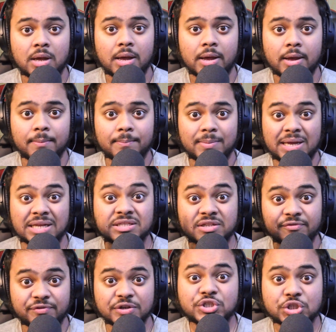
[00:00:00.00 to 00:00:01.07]

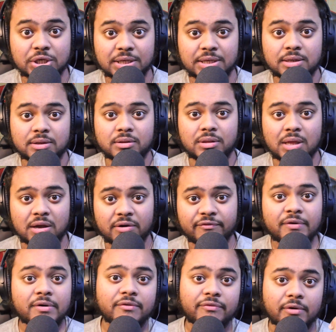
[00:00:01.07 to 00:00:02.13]
individually, they are
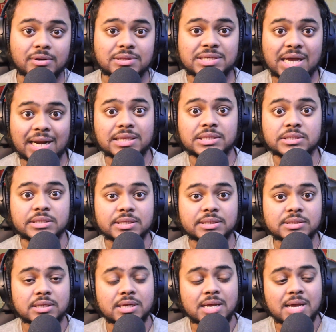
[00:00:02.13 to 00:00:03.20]
very talented,